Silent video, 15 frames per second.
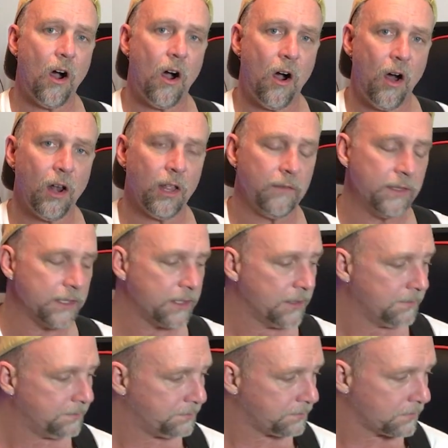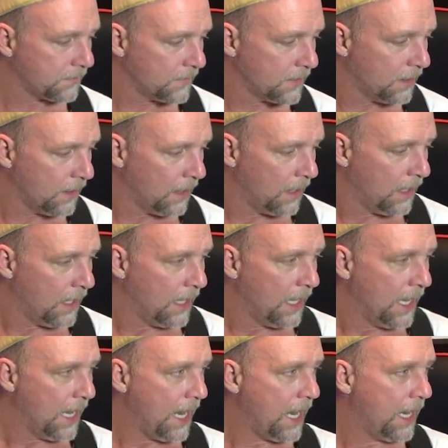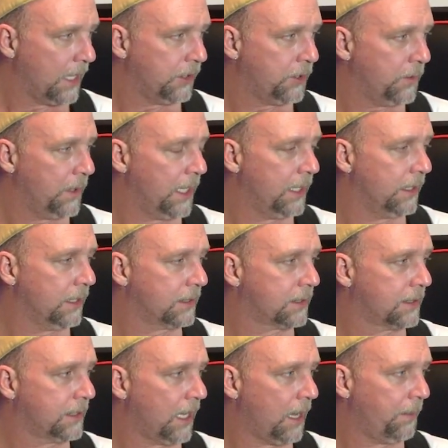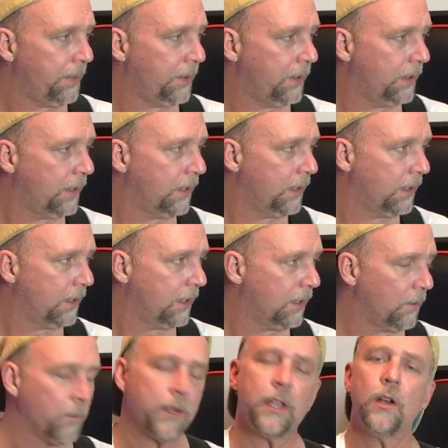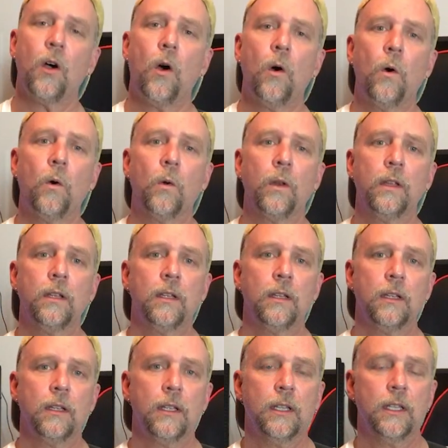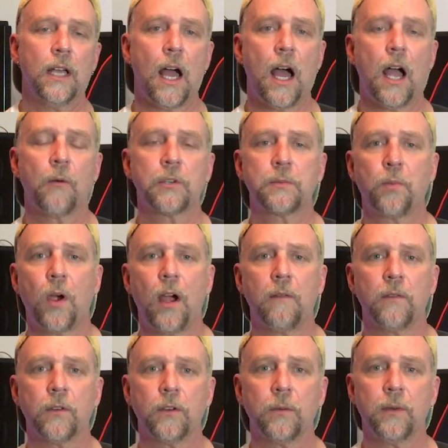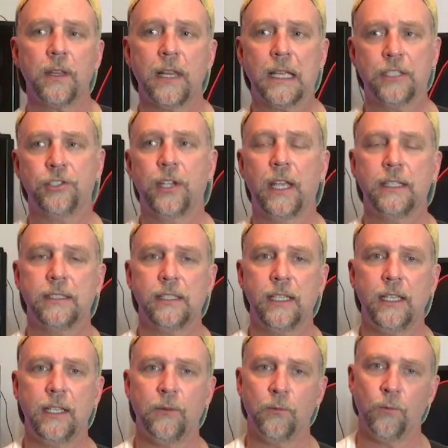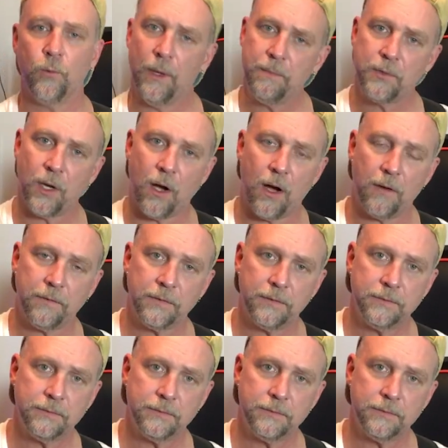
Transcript: all of it. And to end this up with an old Irish proverb that Jay-Z ripped off,